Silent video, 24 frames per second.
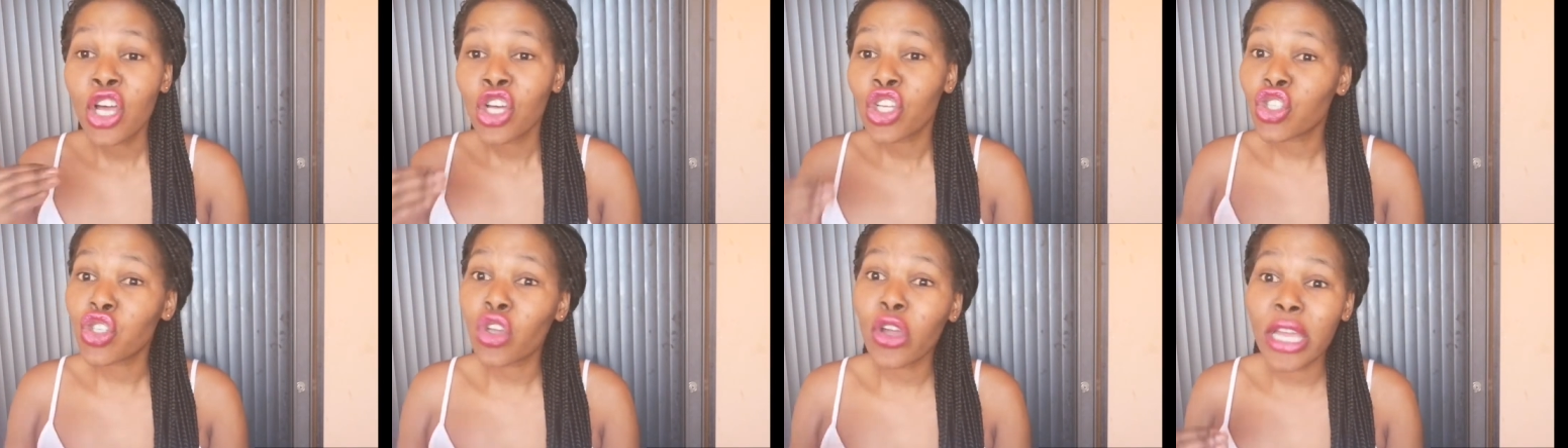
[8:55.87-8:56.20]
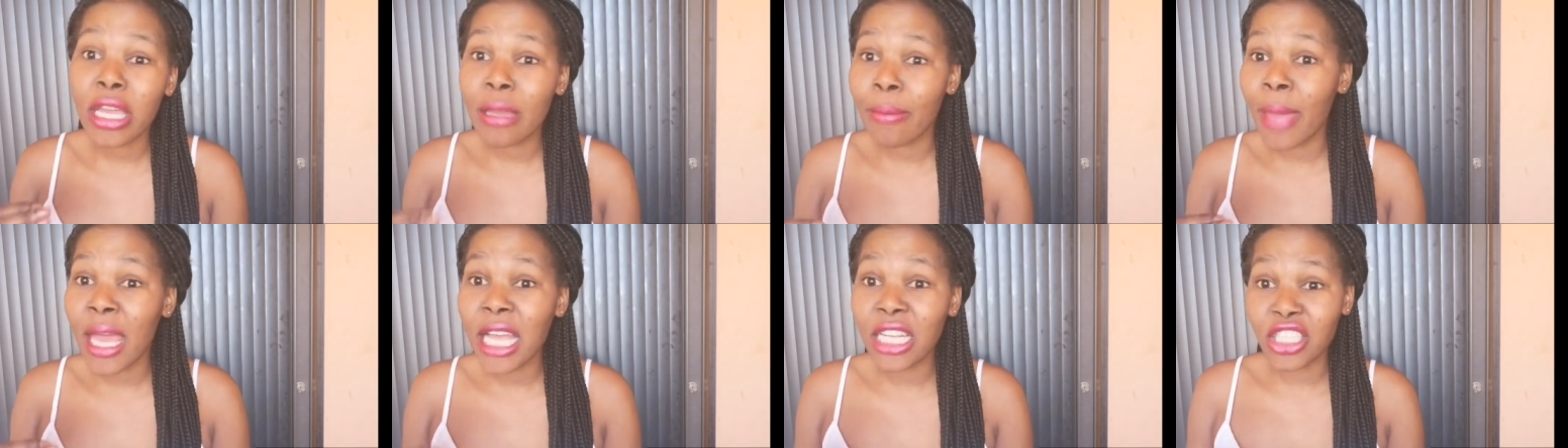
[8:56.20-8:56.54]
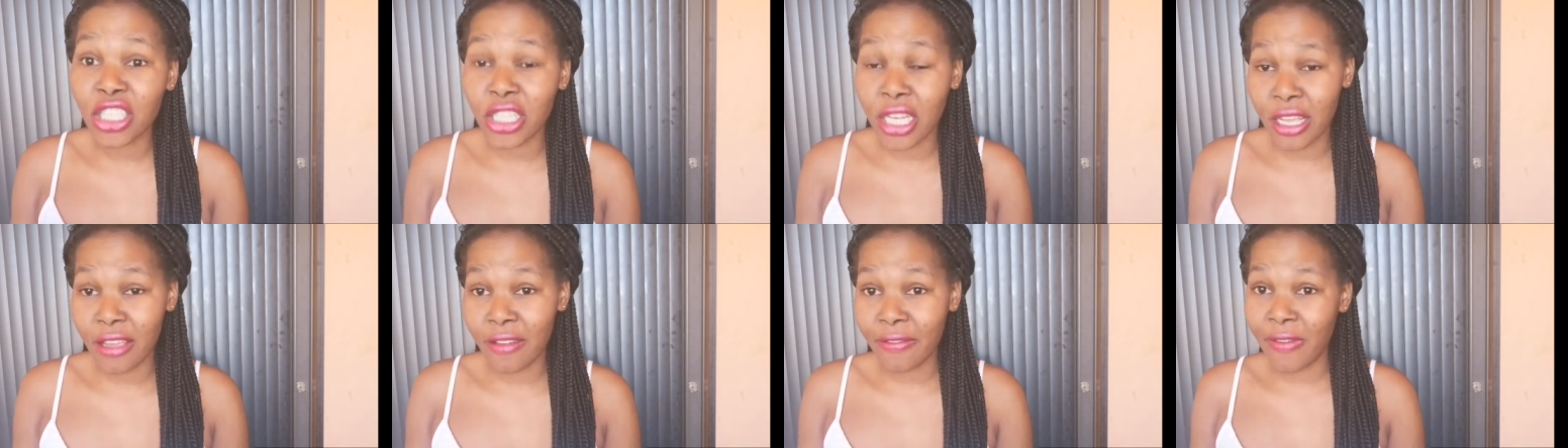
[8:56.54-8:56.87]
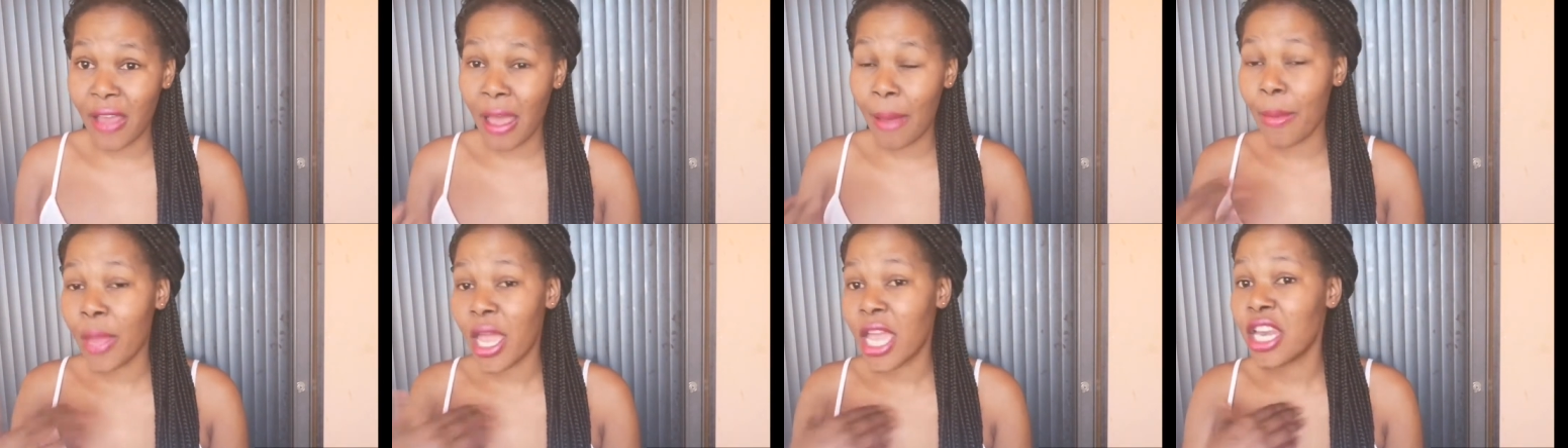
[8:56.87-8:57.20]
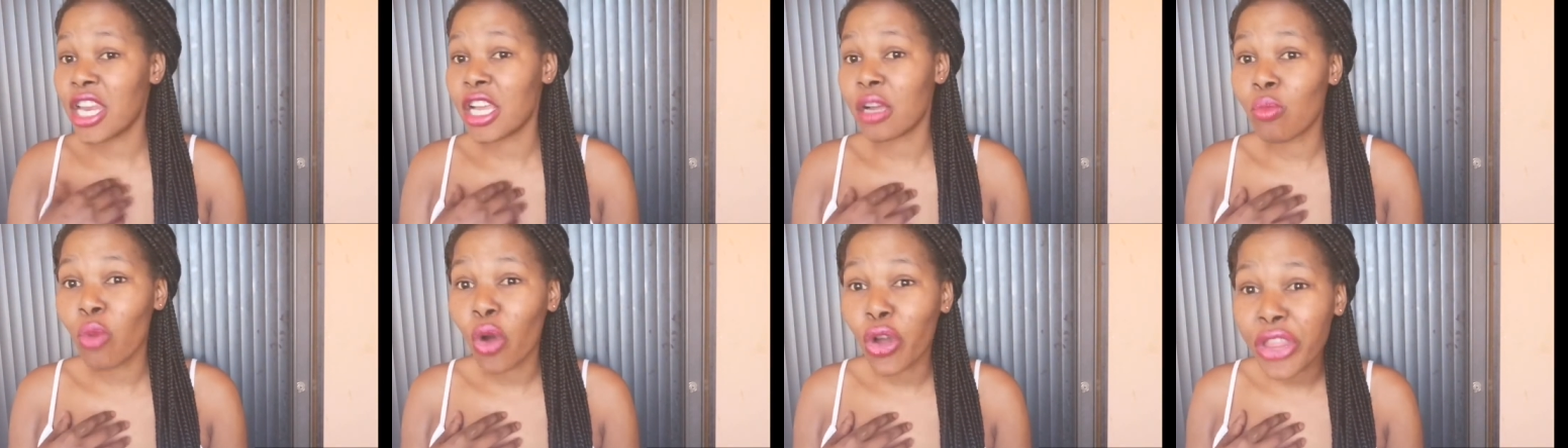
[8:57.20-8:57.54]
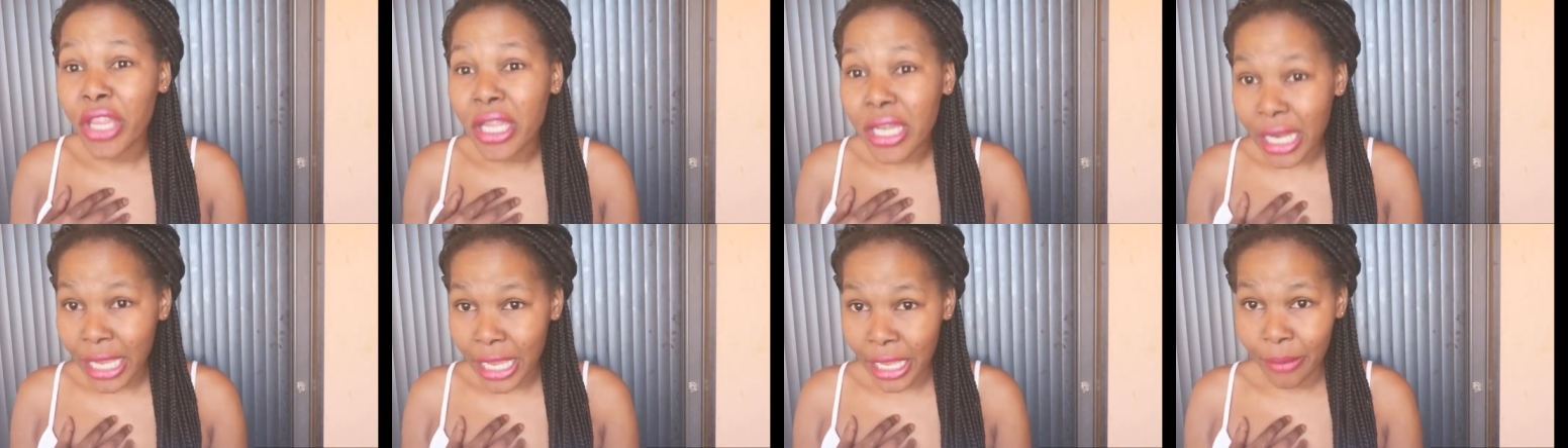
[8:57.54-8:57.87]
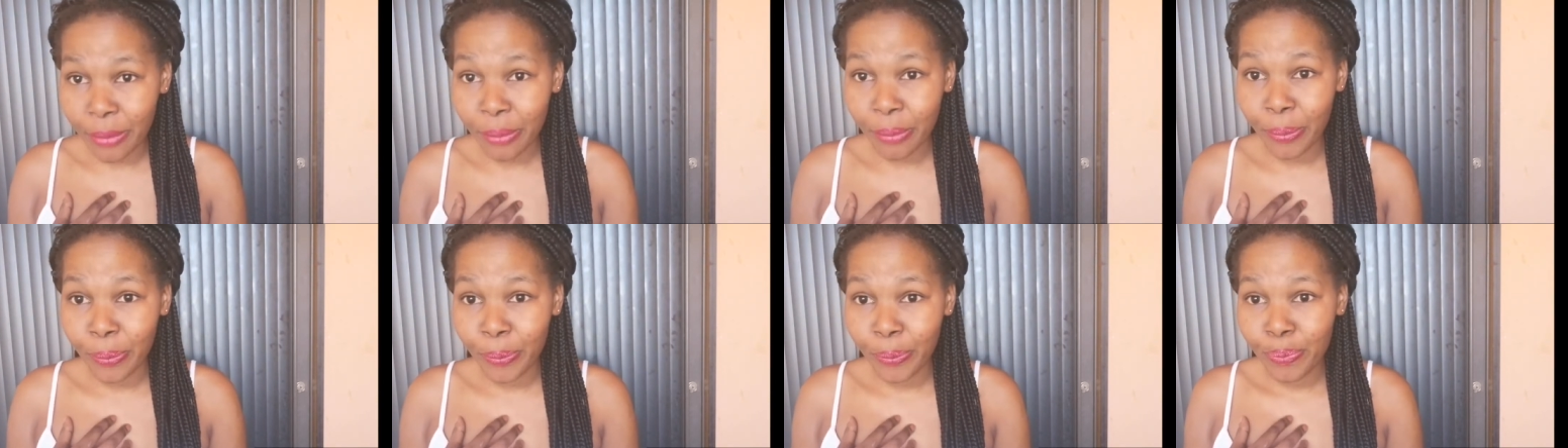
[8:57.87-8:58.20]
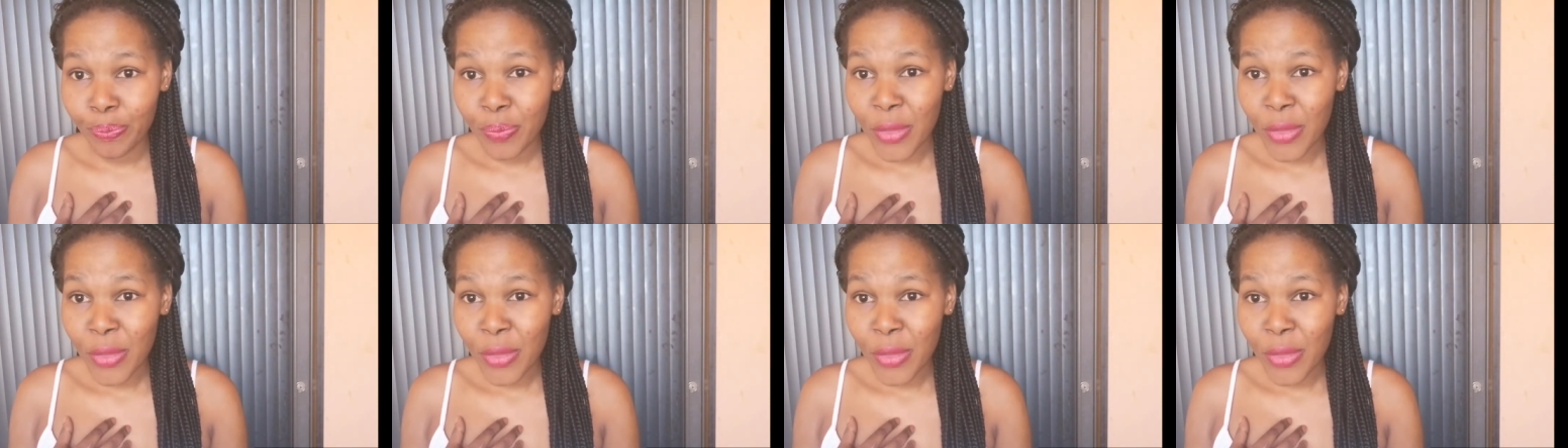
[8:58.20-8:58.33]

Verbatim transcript: so imagine if i'm earning more than him